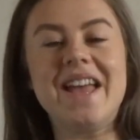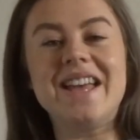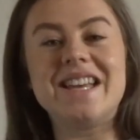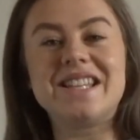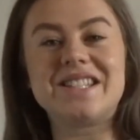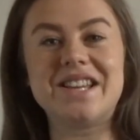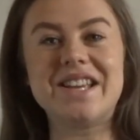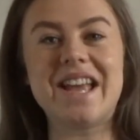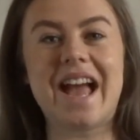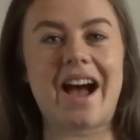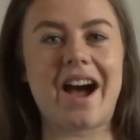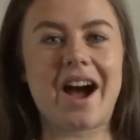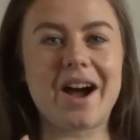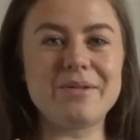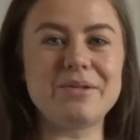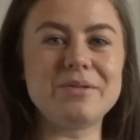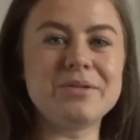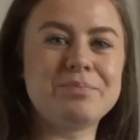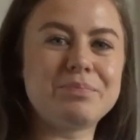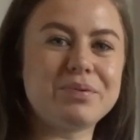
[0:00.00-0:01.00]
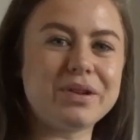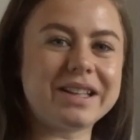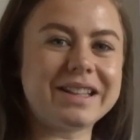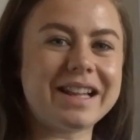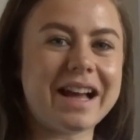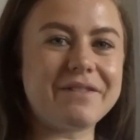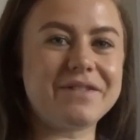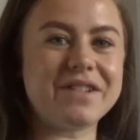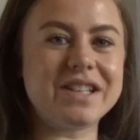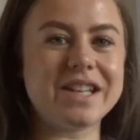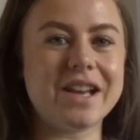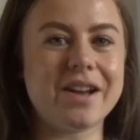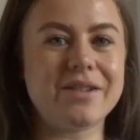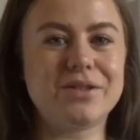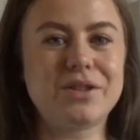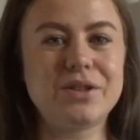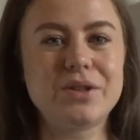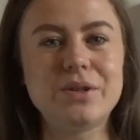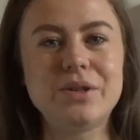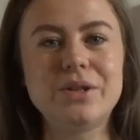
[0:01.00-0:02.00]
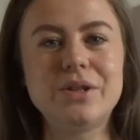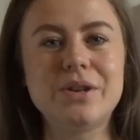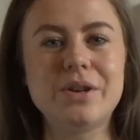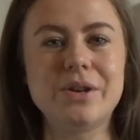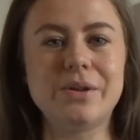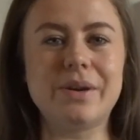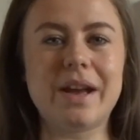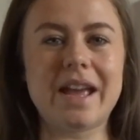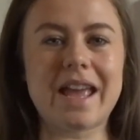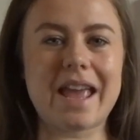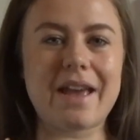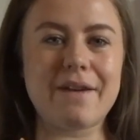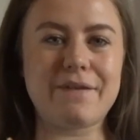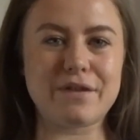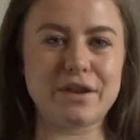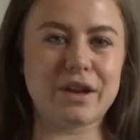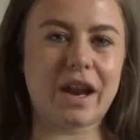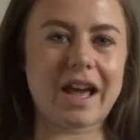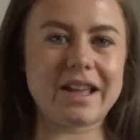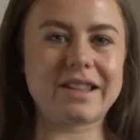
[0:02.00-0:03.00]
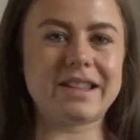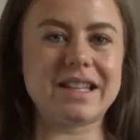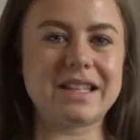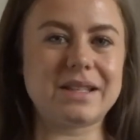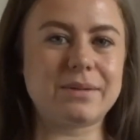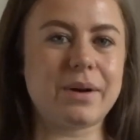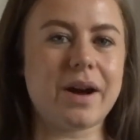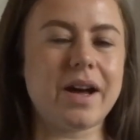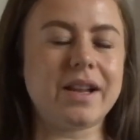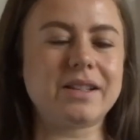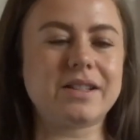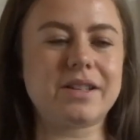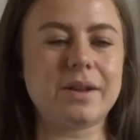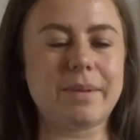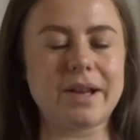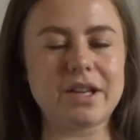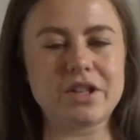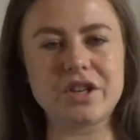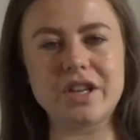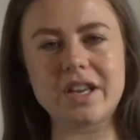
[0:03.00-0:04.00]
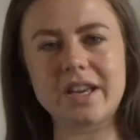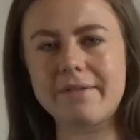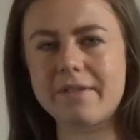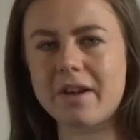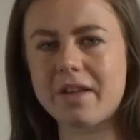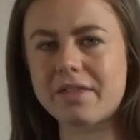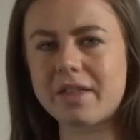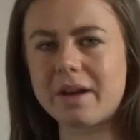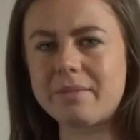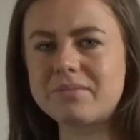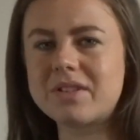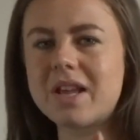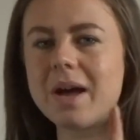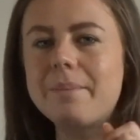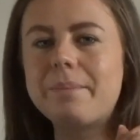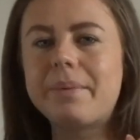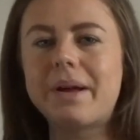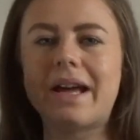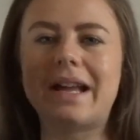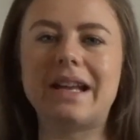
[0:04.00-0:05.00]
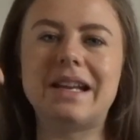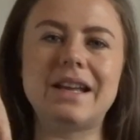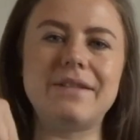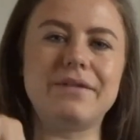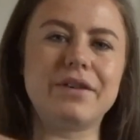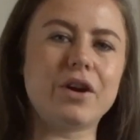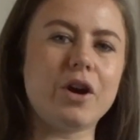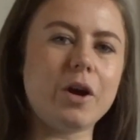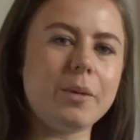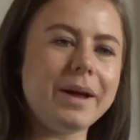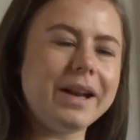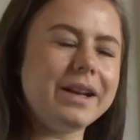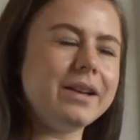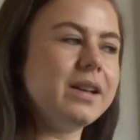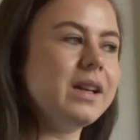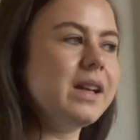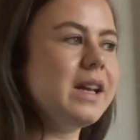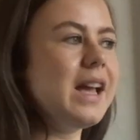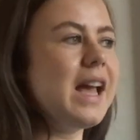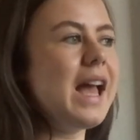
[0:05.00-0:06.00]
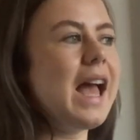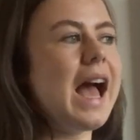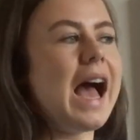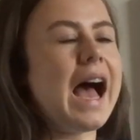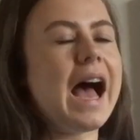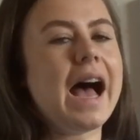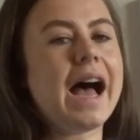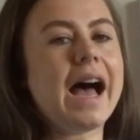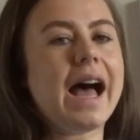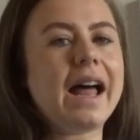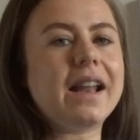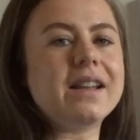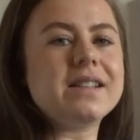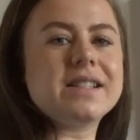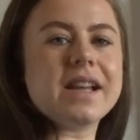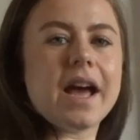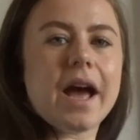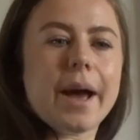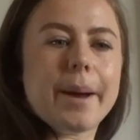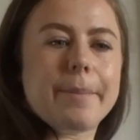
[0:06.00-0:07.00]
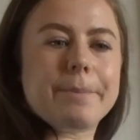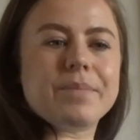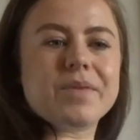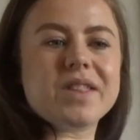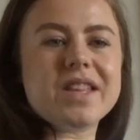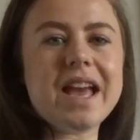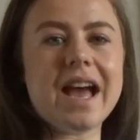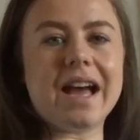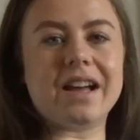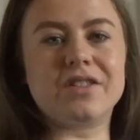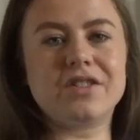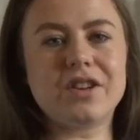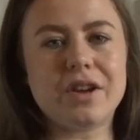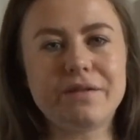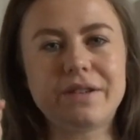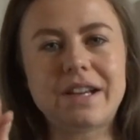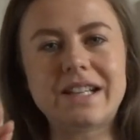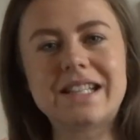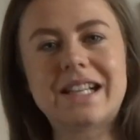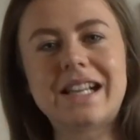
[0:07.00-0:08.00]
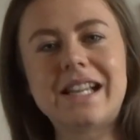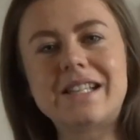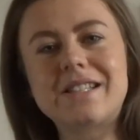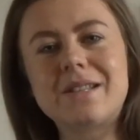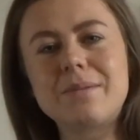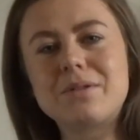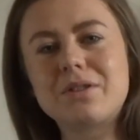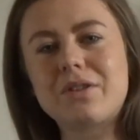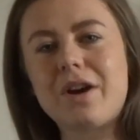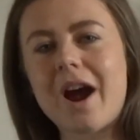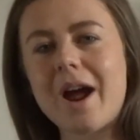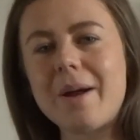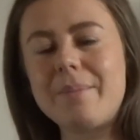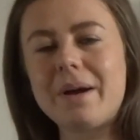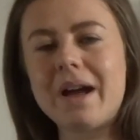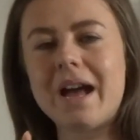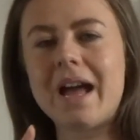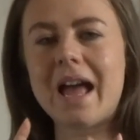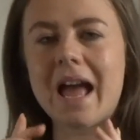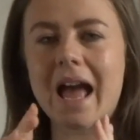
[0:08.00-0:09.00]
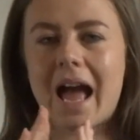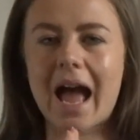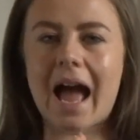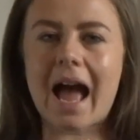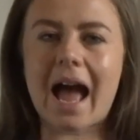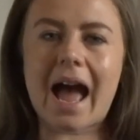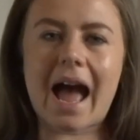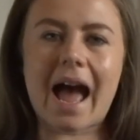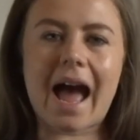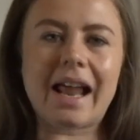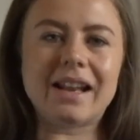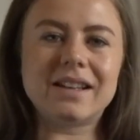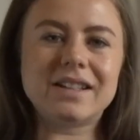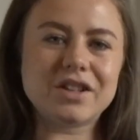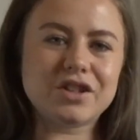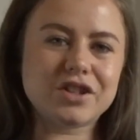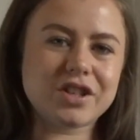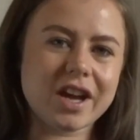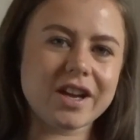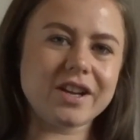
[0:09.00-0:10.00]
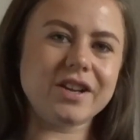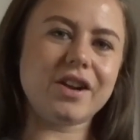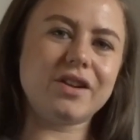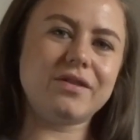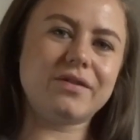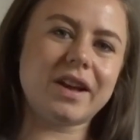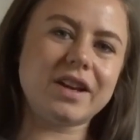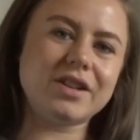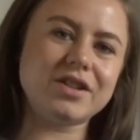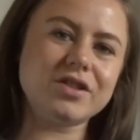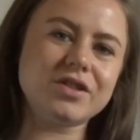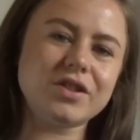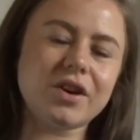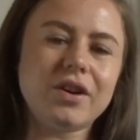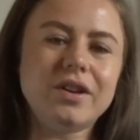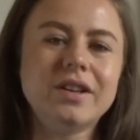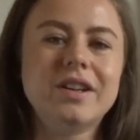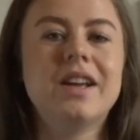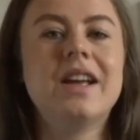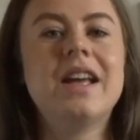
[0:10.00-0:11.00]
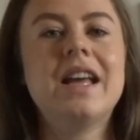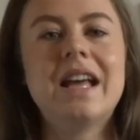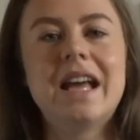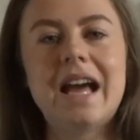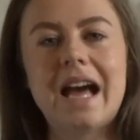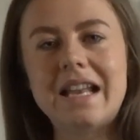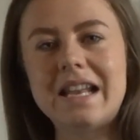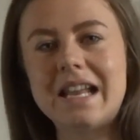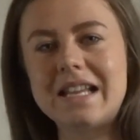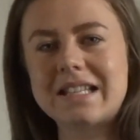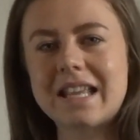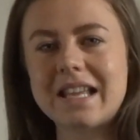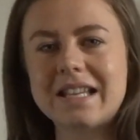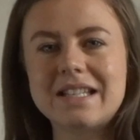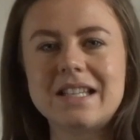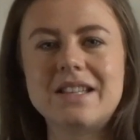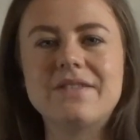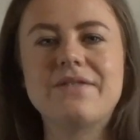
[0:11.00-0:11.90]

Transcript: So yeah, I will bring that video to you if you like this one, so make sure you give it a thumbs up and leave a comment. And yeah, don't forget to click subscribe and turn your notifications on, and let's get into the